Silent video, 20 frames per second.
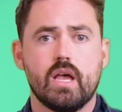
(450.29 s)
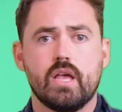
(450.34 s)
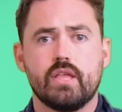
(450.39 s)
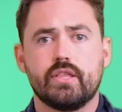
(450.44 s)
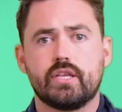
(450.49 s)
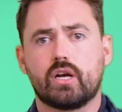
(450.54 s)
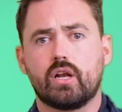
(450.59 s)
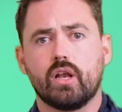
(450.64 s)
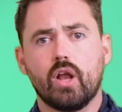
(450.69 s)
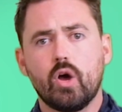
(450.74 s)

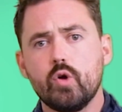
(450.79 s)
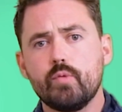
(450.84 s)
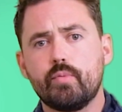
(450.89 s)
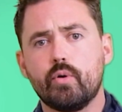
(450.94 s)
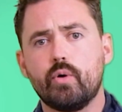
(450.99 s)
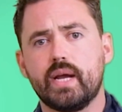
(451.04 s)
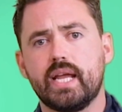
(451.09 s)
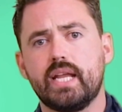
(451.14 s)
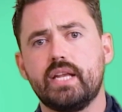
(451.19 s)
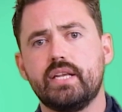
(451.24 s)
The
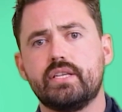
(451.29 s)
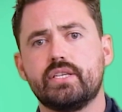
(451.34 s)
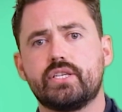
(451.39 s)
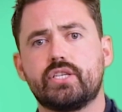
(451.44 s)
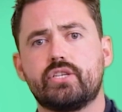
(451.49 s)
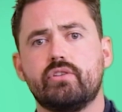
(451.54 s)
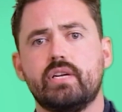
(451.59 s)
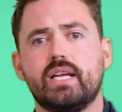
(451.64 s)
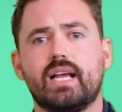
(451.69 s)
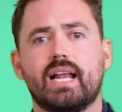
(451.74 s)
Global
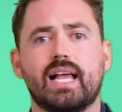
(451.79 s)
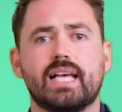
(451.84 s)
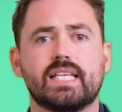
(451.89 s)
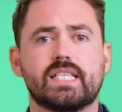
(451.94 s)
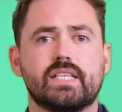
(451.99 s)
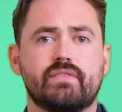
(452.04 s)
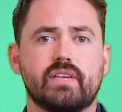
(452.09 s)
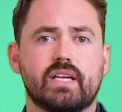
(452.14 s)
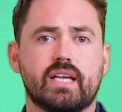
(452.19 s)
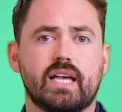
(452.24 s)
Industry
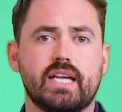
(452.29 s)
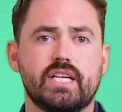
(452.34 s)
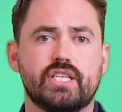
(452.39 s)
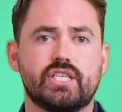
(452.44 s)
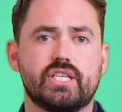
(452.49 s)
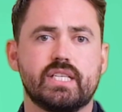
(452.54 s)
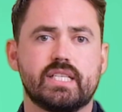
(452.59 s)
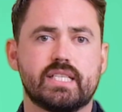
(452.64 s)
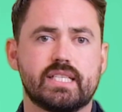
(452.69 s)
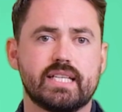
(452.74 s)

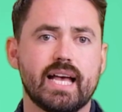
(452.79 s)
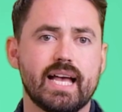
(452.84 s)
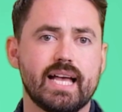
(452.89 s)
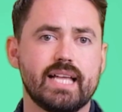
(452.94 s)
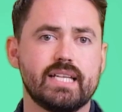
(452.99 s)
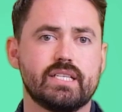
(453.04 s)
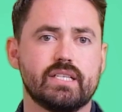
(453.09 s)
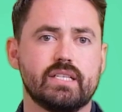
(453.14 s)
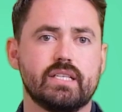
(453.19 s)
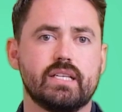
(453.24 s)
Classification
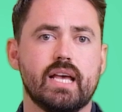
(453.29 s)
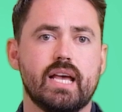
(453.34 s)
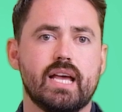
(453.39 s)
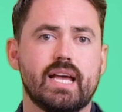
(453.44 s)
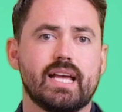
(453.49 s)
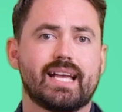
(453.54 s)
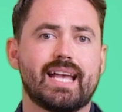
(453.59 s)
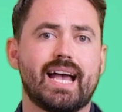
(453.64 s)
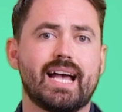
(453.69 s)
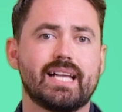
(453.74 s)
Standard
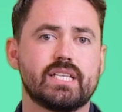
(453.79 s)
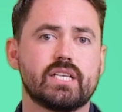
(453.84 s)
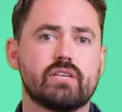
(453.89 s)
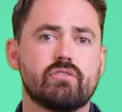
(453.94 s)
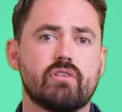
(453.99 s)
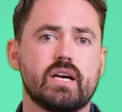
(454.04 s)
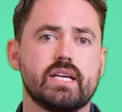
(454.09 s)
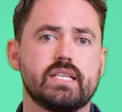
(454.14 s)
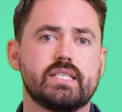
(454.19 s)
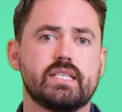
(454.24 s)

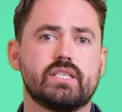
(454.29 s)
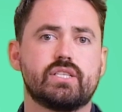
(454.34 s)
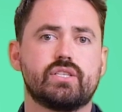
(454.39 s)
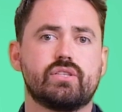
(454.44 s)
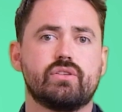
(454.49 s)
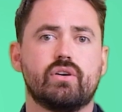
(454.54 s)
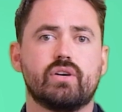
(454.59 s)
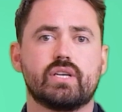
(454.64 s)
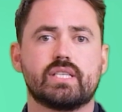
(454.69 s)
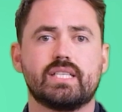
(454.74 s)
categorizes
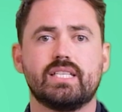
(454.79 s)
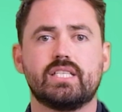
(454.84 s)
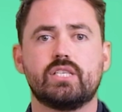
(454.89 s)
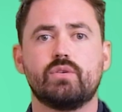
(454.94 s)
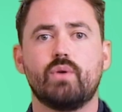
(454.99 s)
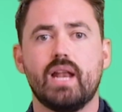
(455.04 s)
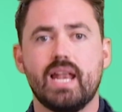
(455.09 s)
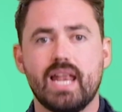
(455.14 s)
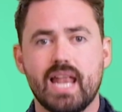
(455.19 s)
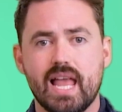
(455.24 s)
stocks
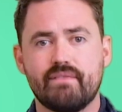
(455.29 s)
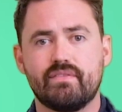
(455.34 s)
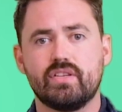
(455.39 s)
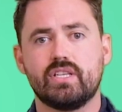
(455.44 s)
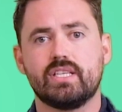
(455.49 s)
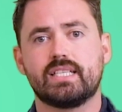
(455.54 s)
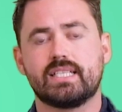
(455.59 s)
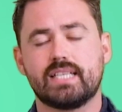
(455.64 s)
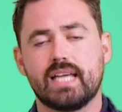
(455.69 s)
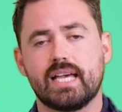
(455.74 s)
into
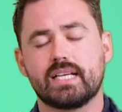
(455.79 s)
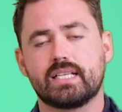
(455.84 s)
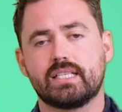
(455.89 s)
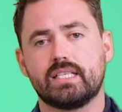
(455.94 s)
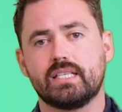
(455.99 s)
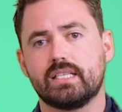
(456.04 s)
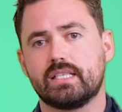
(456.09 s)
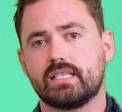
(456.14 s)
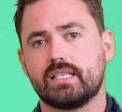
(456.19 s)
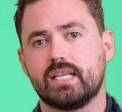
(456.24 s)
11
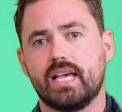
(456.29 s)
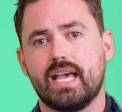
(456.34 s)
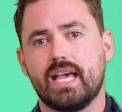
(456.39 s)
sectors.